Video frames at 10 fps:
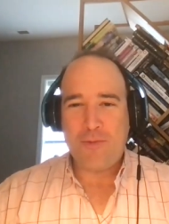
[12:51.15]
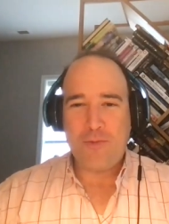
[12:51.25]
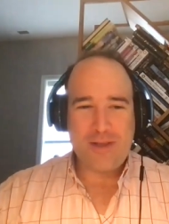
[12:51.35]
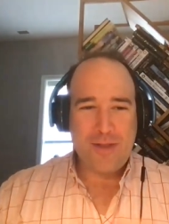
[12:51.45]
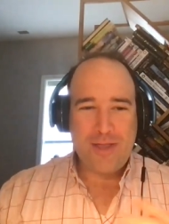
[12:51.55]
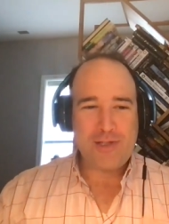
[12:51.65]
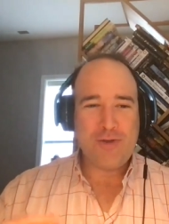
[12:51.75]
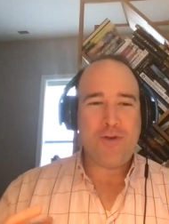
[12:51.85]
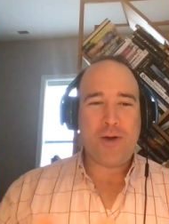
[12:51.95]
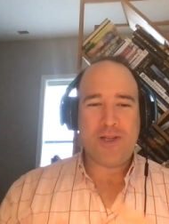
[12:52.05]
one of the things
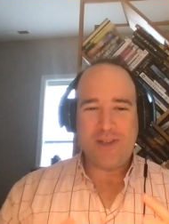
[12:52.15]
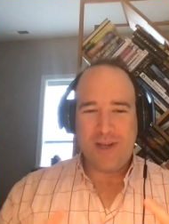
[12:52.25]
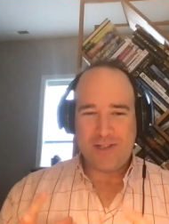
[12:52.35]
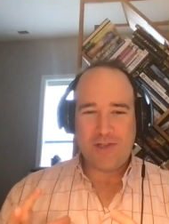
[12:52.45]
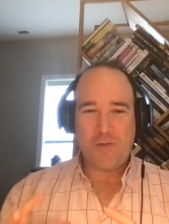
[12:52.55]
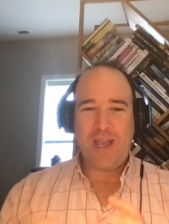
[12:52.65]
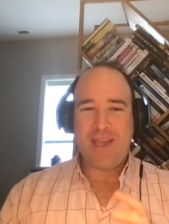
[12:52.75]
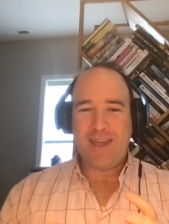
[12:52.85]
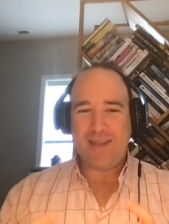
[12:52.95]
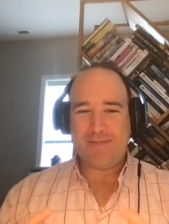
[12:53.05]
you focus on is the
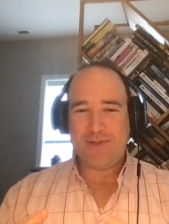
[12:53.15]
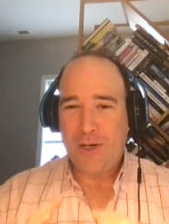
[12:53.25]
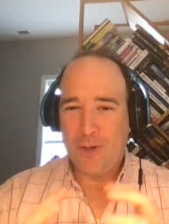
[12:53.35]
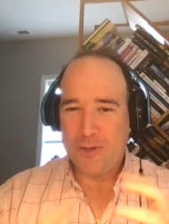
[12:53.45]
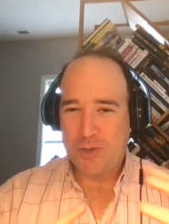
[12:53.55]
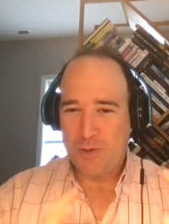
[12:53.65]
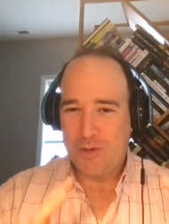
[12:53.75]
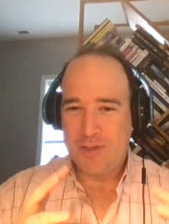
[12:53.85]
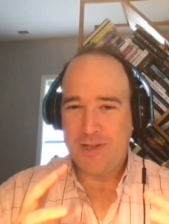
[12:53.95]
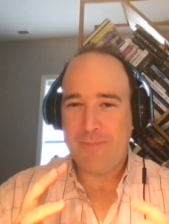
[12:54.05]
way that
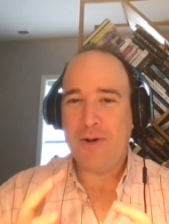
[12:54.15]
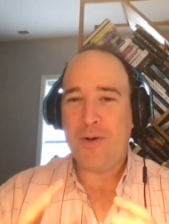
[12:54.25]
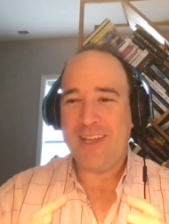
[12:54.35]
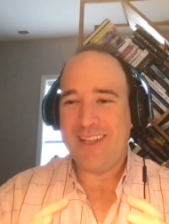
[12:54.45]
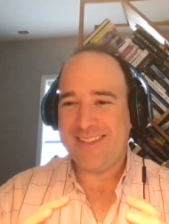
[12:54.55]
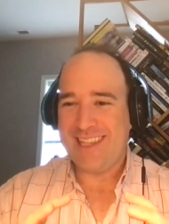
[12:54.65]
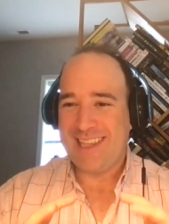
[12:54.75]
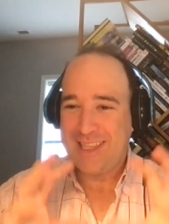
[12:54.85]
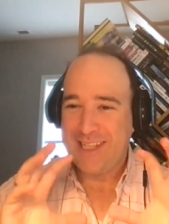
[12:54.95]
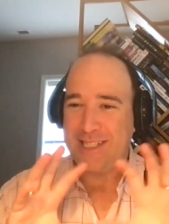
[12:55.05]
cultural components
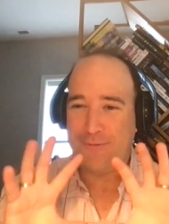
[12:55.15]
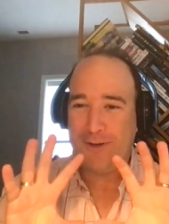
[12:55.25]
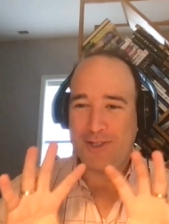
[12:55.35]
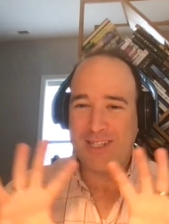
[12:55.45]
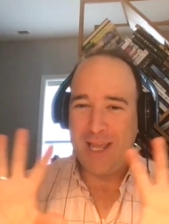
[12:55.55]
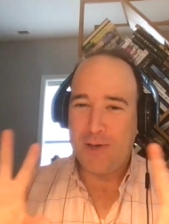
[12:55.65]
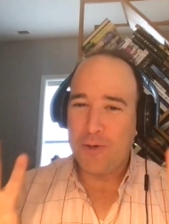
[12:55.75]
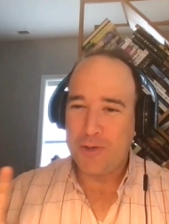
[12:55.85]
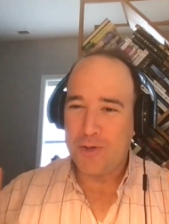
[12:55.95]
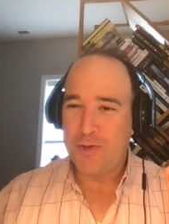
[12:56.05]
and like the different
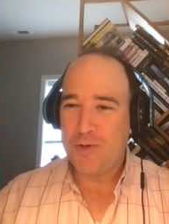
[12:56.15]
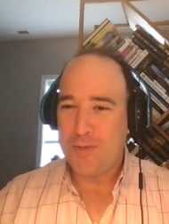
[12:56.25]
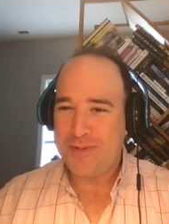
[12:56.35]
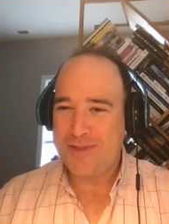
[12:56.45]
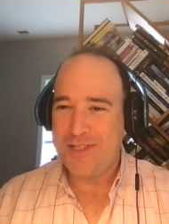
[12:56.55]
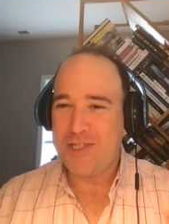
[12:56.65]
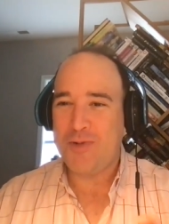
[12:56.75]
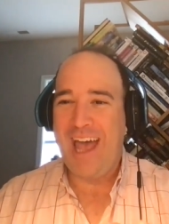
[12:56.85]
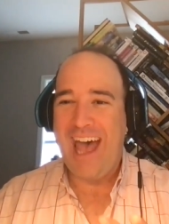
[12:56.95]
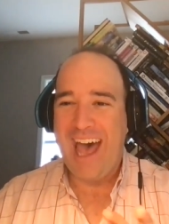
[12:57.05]
stakeholder groups
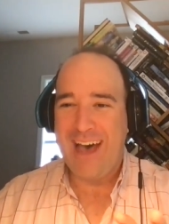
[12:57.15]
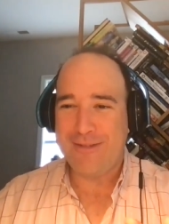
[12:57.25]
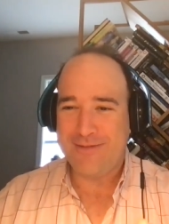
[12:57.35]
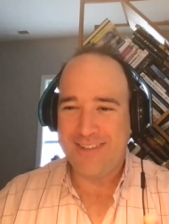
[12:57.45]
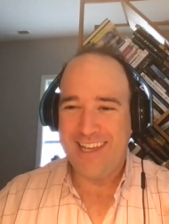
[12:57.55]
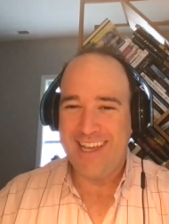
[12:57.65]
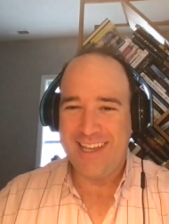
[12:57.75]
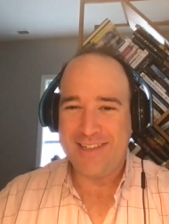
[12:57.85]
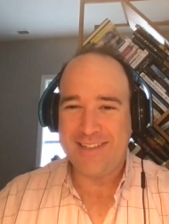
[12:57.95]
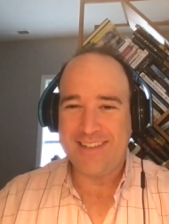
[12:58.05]
that you have
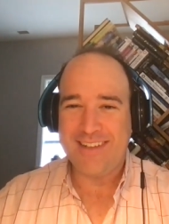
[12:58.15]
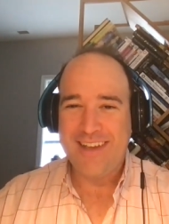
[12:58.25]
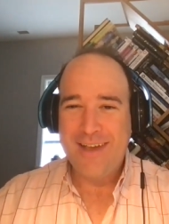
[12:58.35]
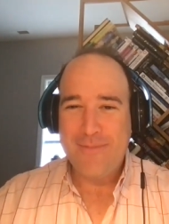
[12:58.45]
in